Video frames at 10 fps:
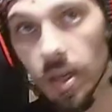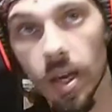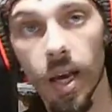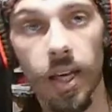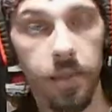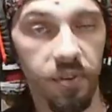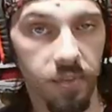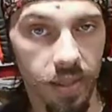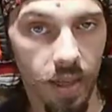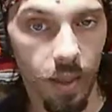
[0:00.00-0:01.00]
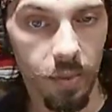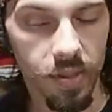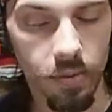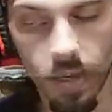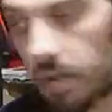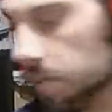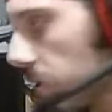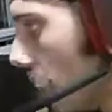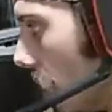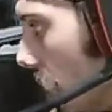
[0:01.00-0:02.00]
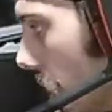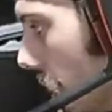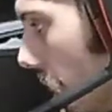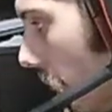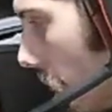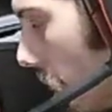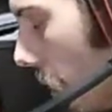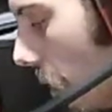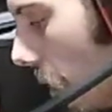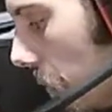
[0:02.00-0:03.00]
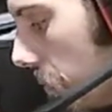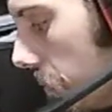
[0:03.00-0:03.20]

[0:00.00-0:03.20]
I can move my cameras around. We can get... Um...